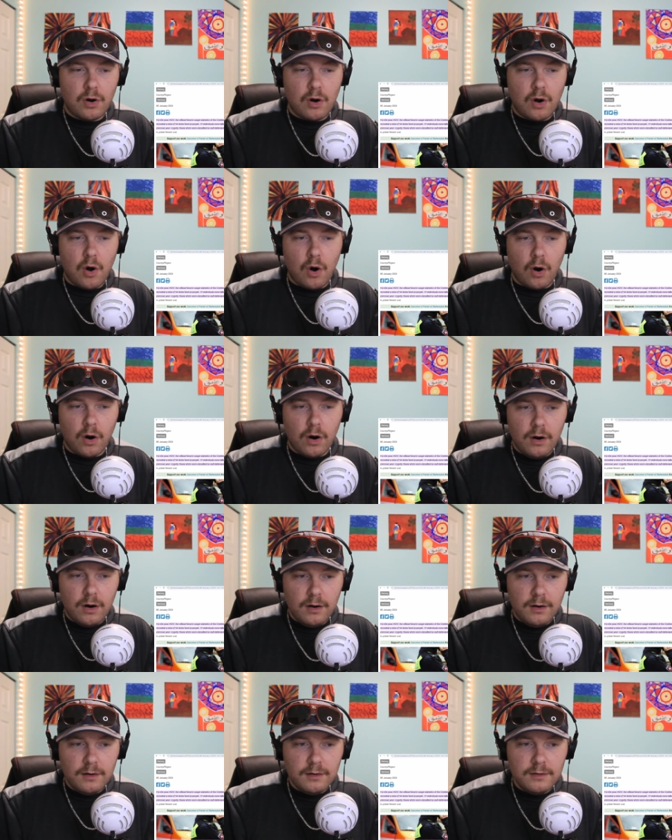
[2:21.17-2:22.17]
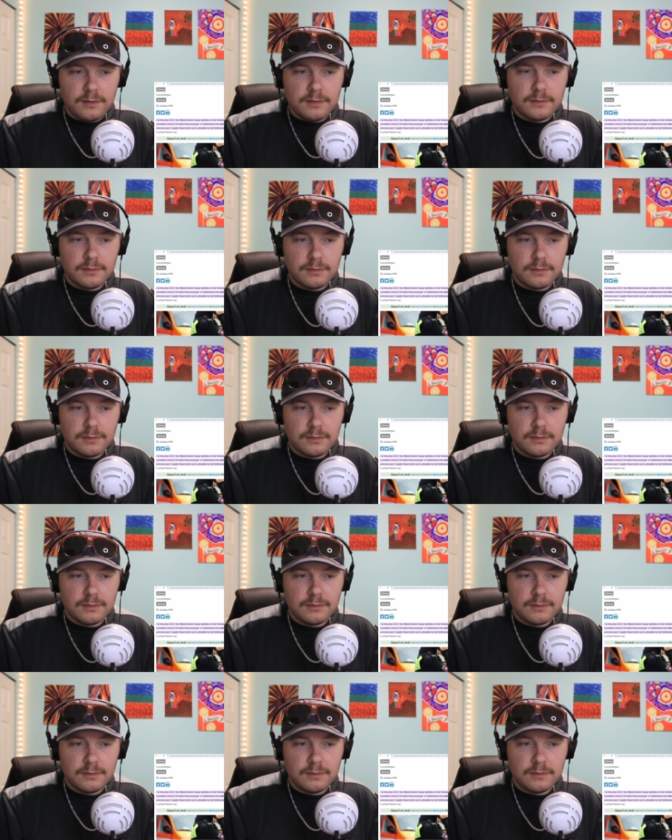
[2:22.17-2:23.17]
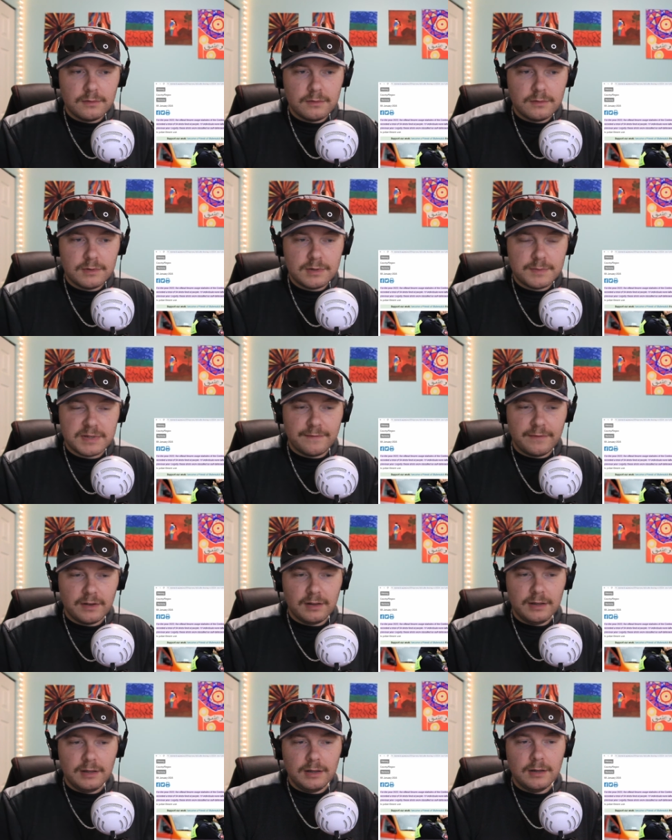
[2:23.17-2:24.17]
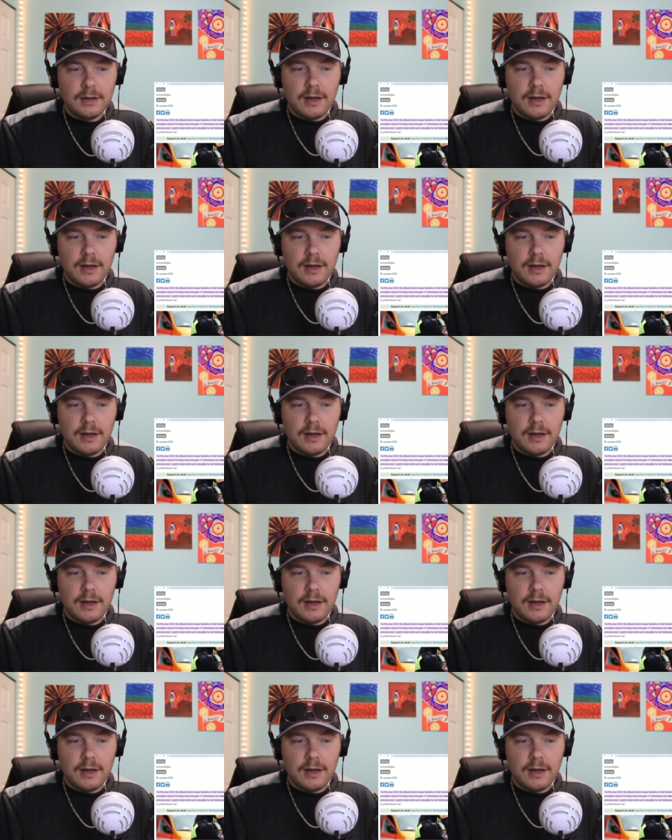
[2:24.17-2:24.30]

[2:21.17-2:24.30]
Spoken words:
are specifically.